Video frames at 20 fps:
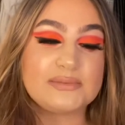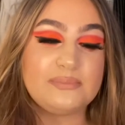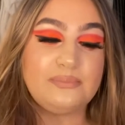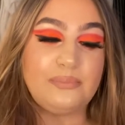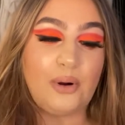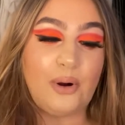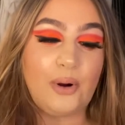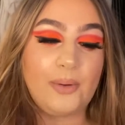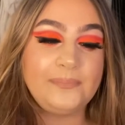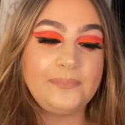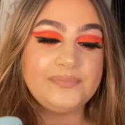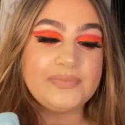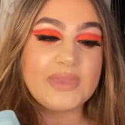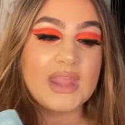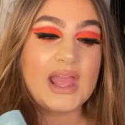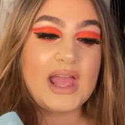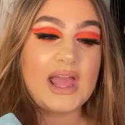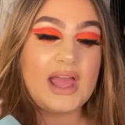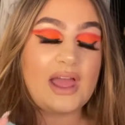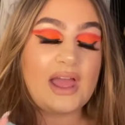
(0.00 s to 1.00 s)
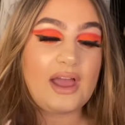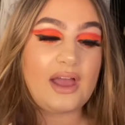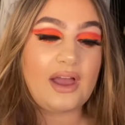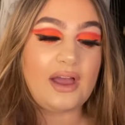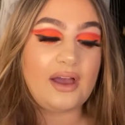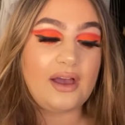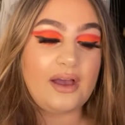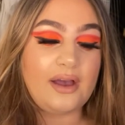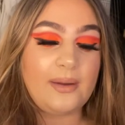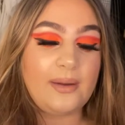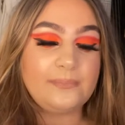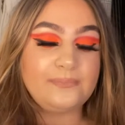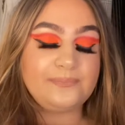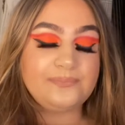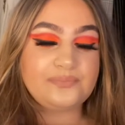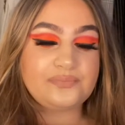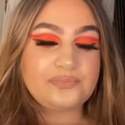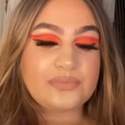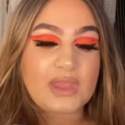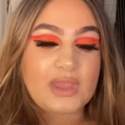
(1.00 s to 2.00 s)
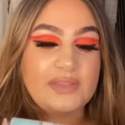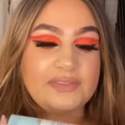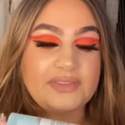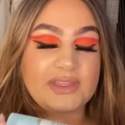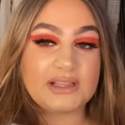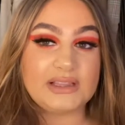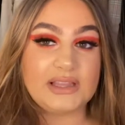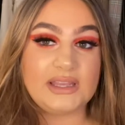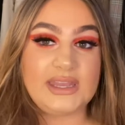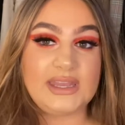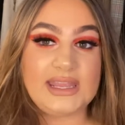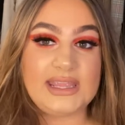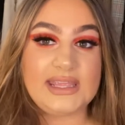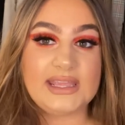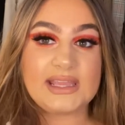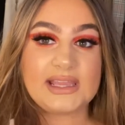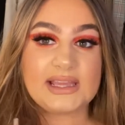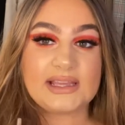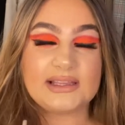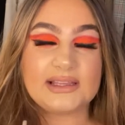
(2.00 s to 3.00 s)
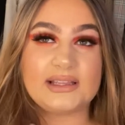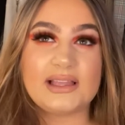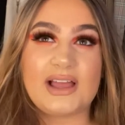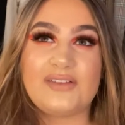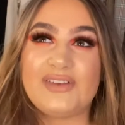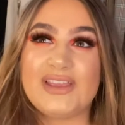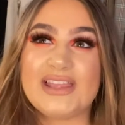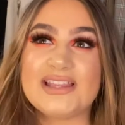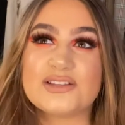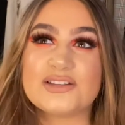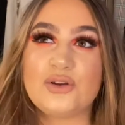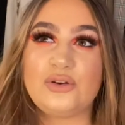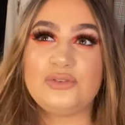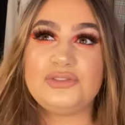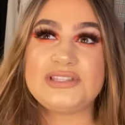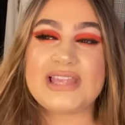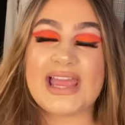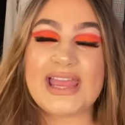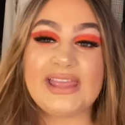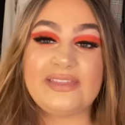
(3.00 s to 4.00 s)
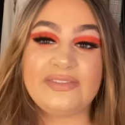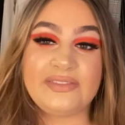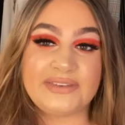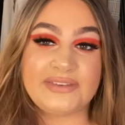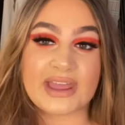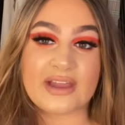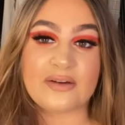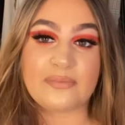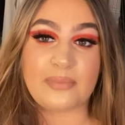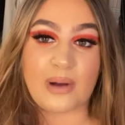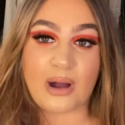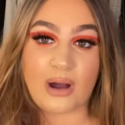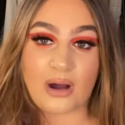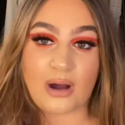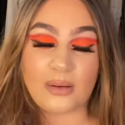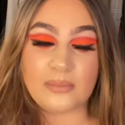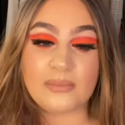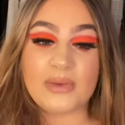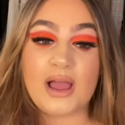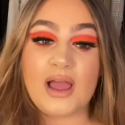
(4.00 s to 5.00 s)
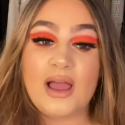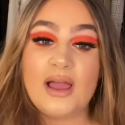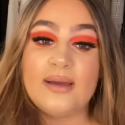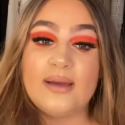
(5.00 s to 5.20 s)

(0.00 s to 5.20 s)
But um, the Clinique, I think it's called Take the Day Off Balm,